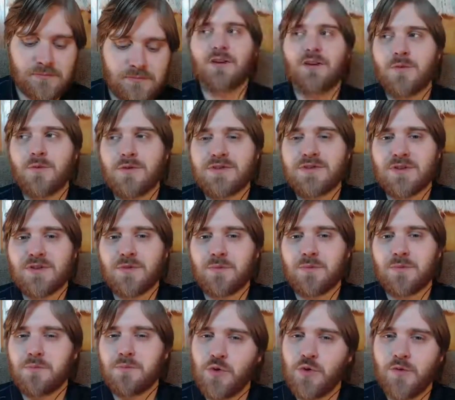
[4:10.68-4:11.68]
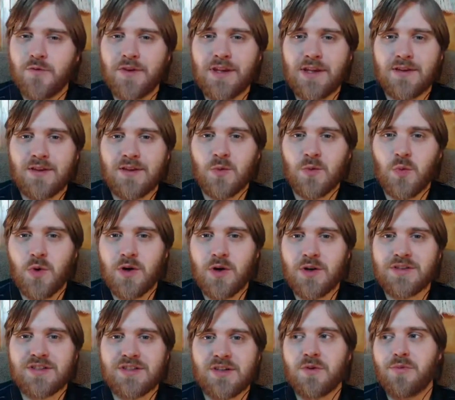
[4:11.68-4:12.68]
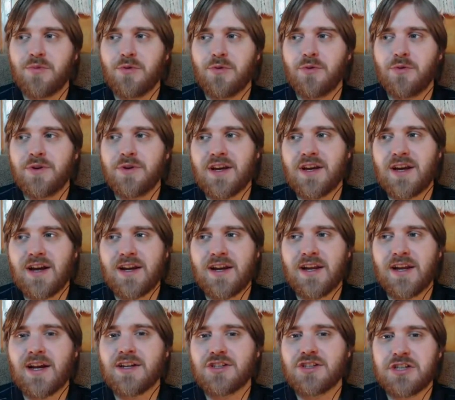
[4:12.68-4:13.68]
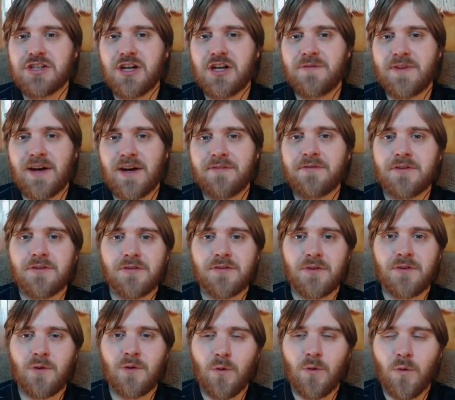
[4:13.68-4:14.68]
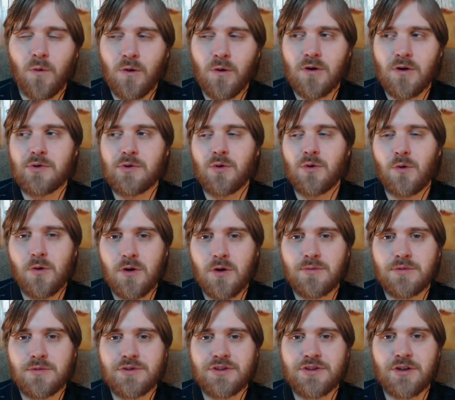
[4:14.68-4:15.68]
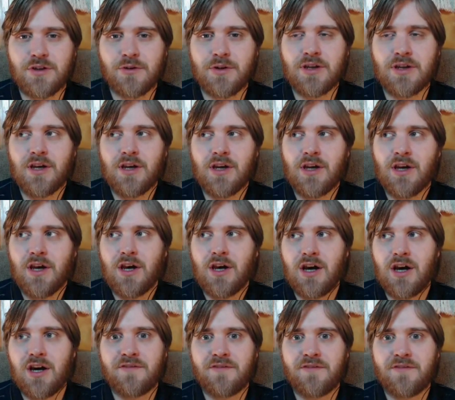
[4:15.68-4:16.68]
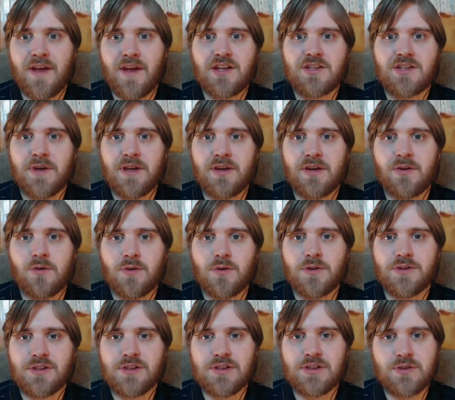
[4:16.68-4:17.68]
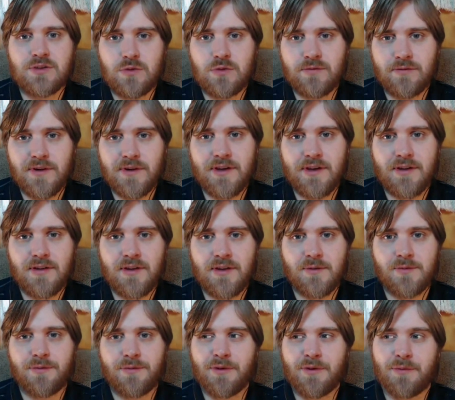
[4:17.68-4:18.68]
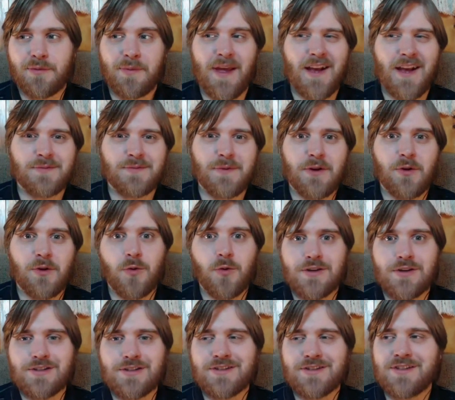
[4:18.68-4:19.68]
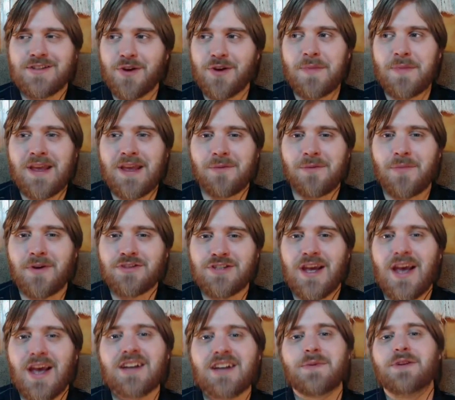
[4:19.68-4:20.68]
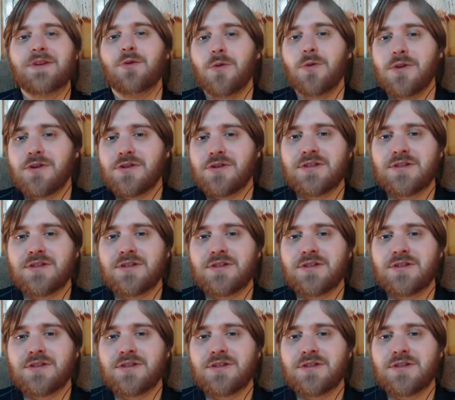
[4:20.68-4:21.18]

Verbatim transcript: there was a movie in the works at one point that kind of got shelved after the horrible, horrible showing of X-Men Origins Wolverine. It was supposed to be X-Men Origins. They were going to make a bunch of X-Men Origins